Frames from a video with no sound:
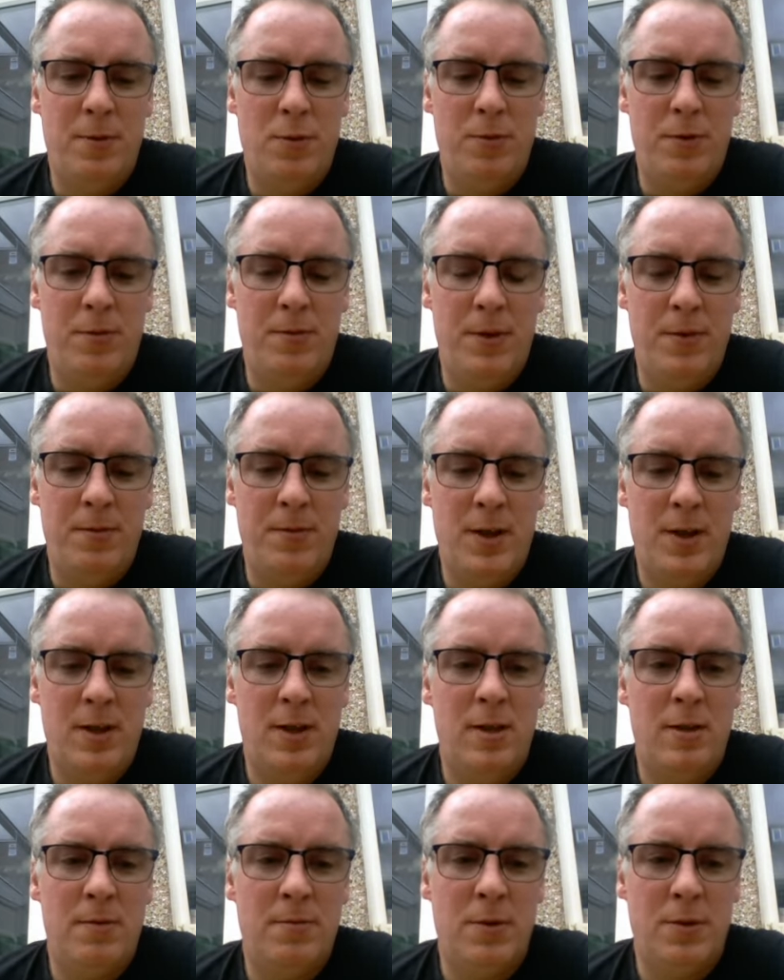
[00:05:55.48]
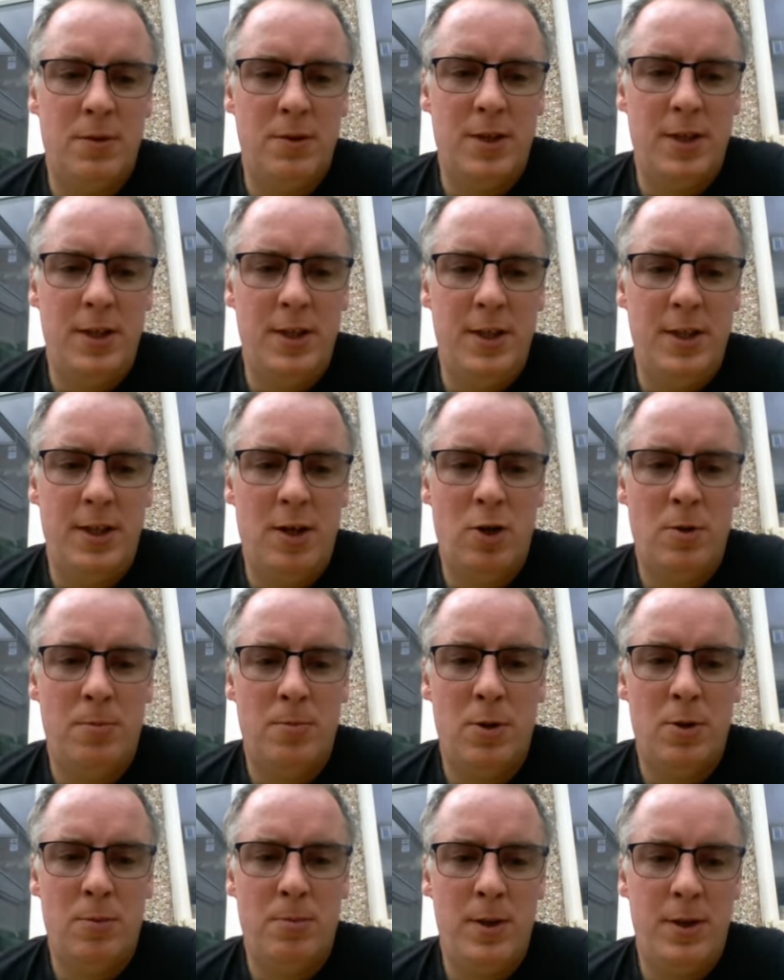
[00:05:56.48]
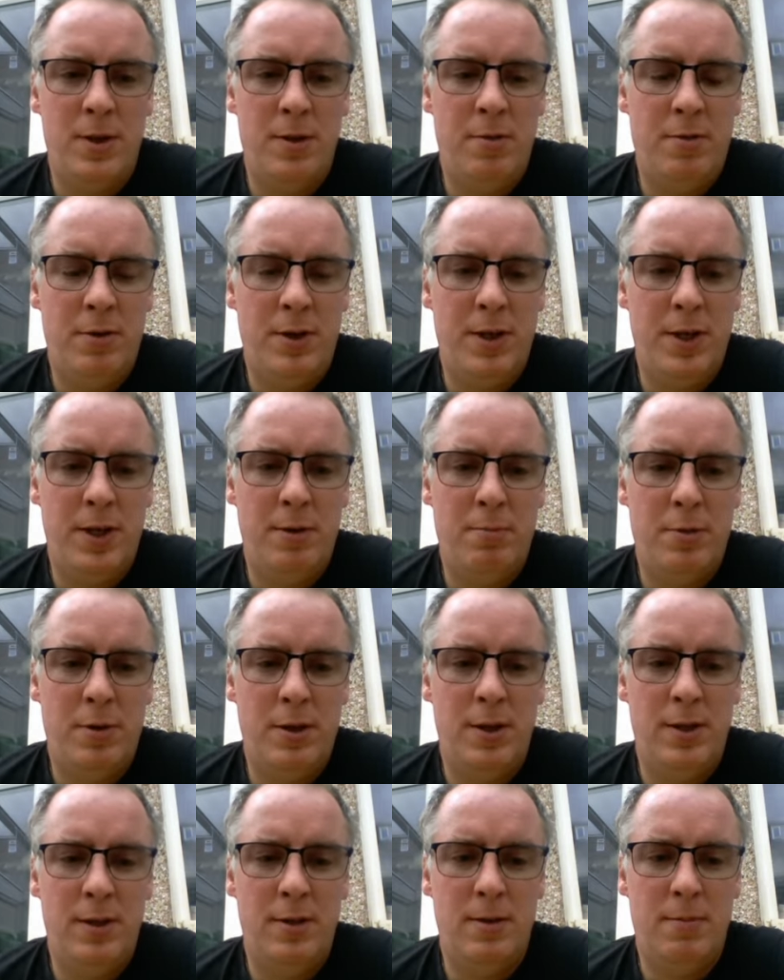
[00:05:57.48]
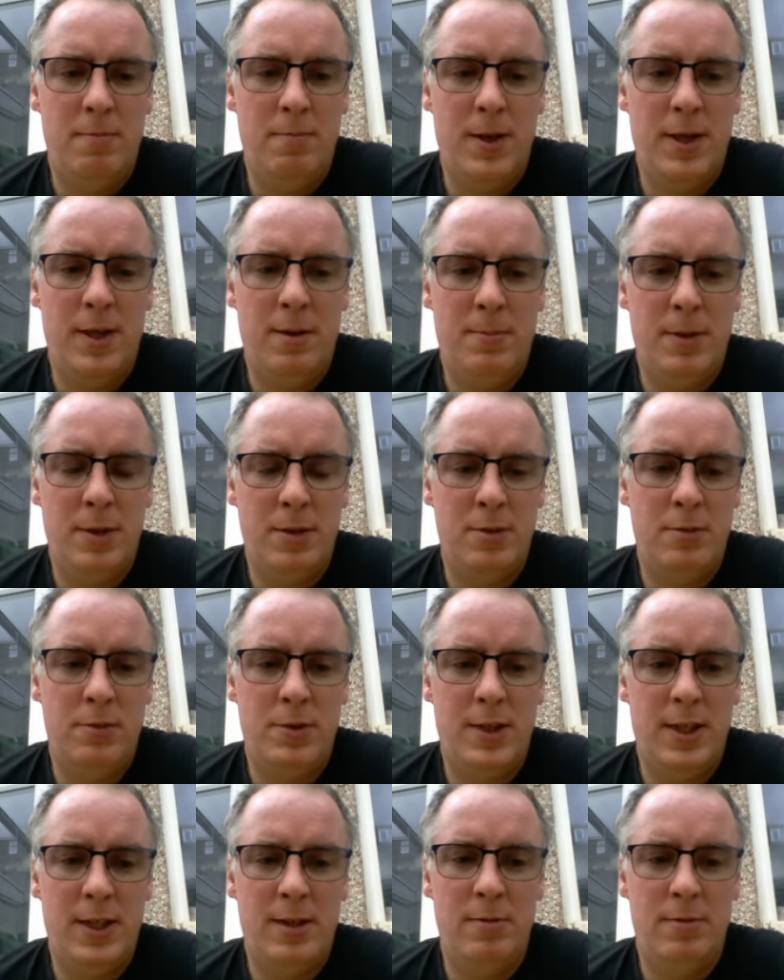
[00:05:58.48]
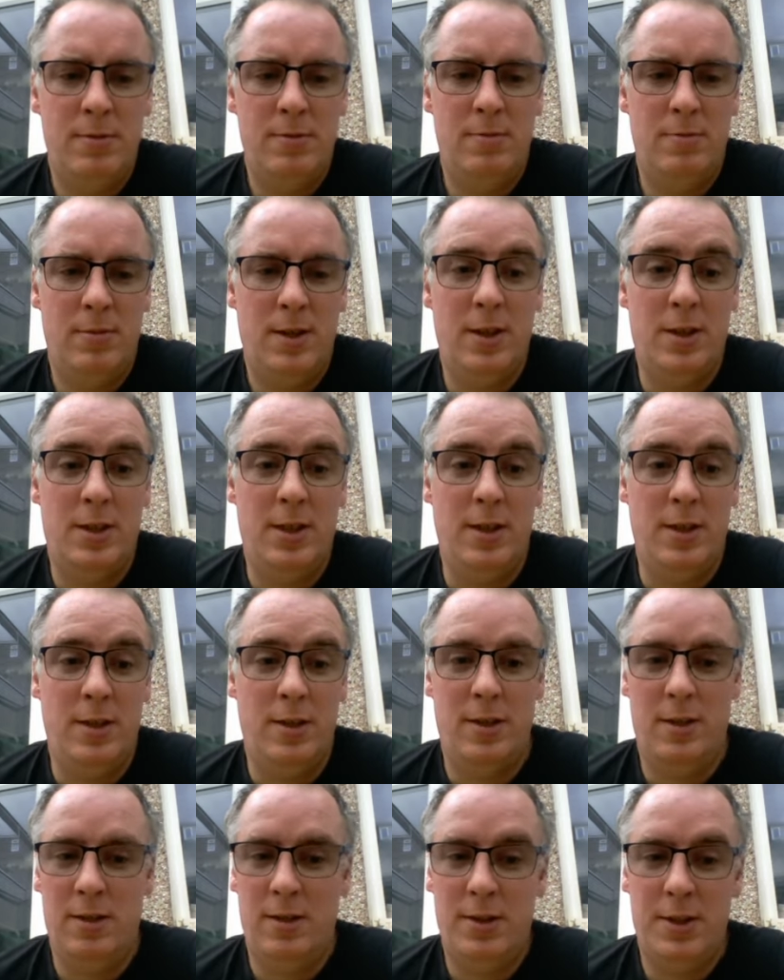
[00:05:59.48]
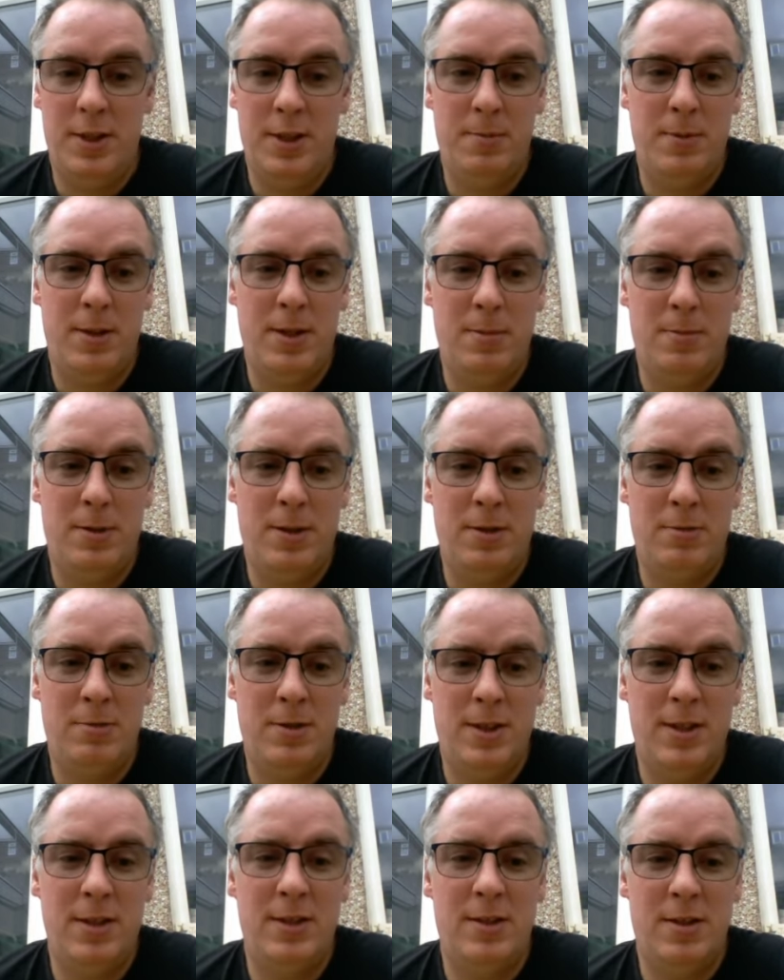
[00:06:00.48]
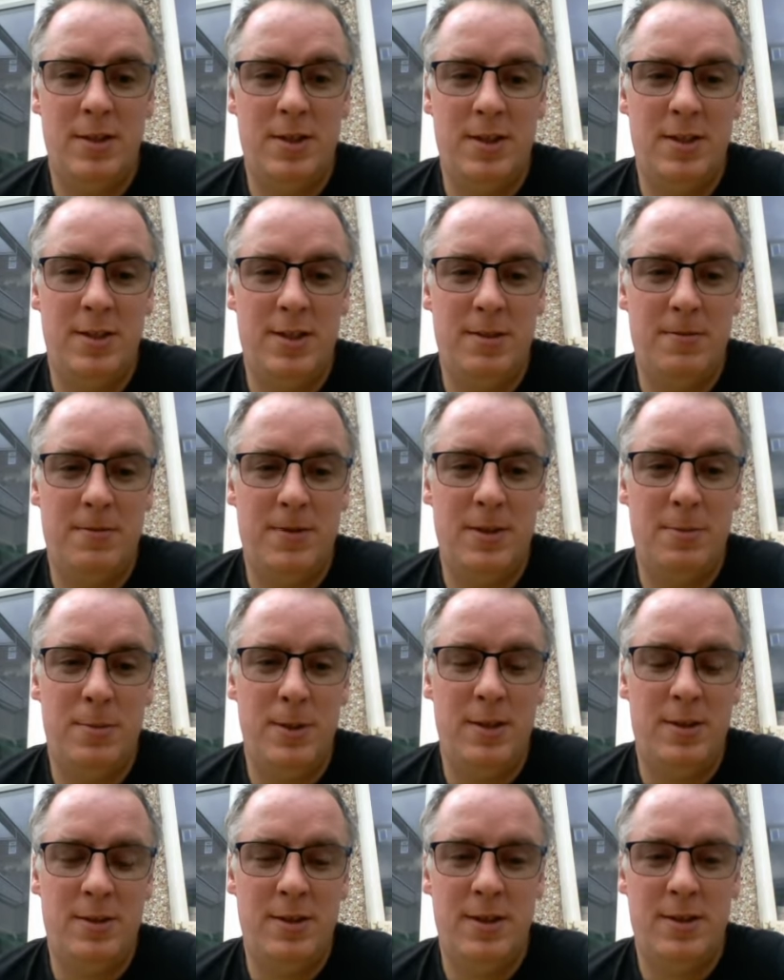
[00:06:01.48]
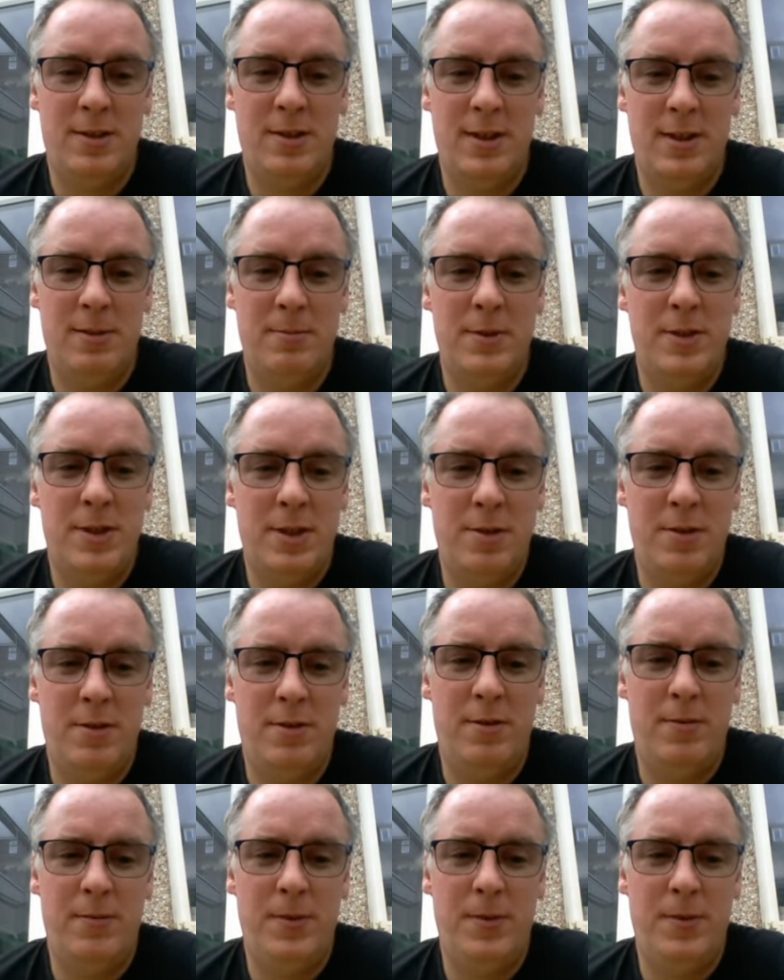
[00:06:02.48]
So we'll do a full review of that. I've got the Hobgoblin 3D print Mega Bundle set. Actually, last year's Mega Bundle set, so it shows how far behind I